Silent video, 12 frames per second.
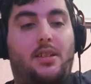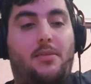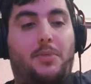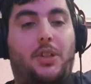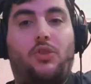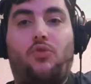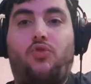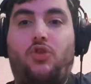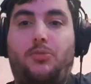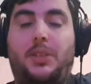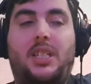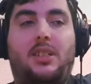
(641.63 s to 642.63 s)
because
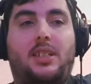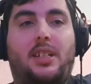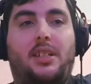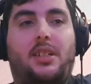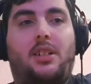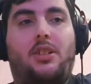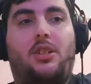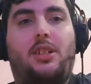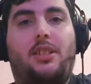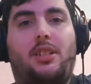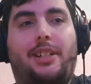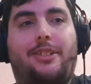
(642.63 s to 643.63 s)
Ruby and Yang are
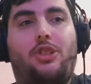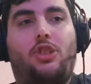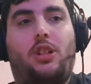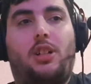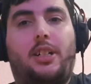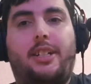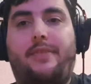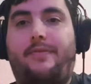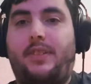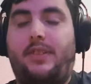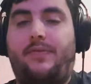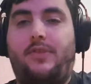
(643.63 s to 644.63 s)
kind of like tied
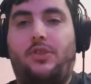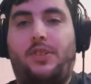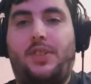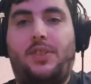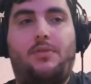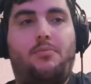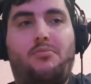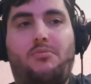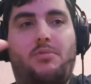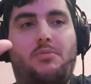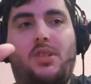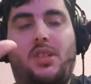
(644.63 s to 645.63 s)
for the
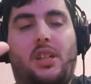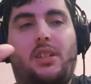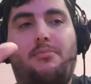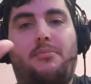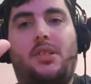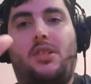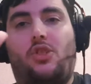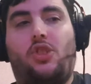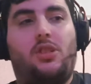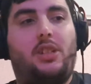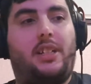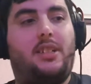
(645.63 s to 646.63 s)
second
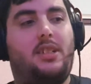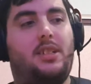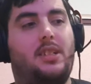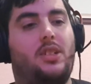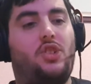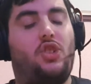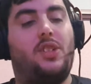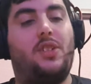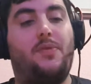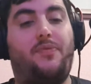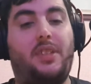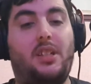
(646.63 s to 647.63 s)
position. Like, it's just,
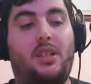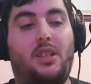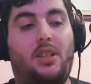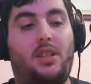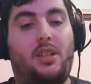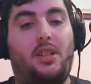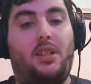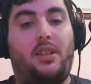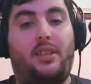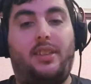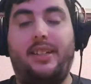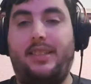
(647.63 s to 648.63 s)

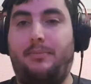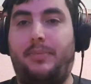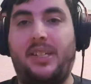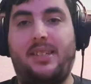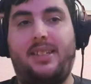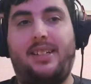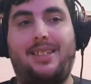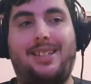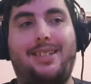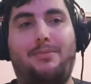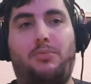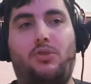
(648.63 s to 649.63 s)
they're the best
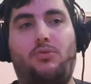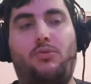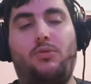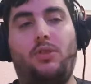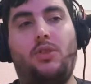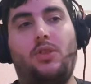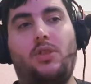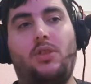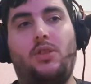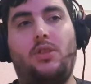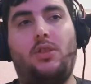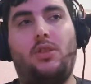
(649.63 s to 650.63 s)
examples
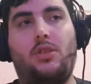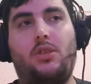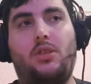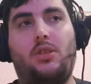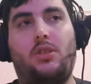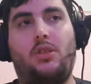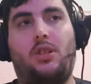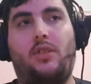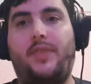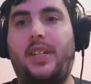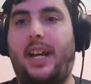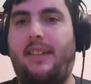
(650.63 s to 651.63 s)

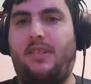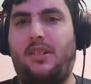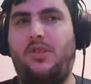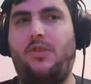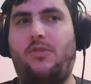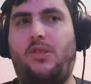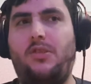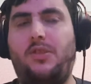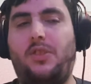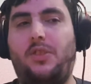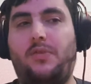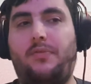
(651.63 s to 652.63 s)
of character
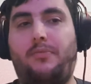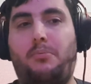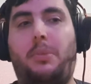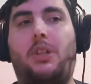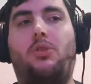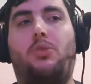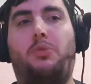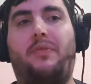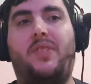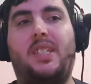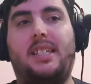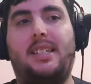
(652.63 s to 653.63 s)
growth because
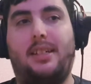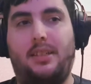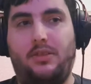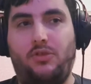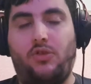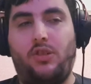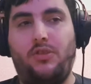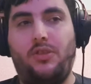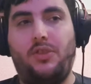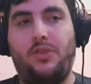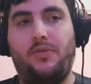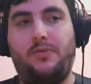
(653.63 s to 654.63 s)
we've seen growth.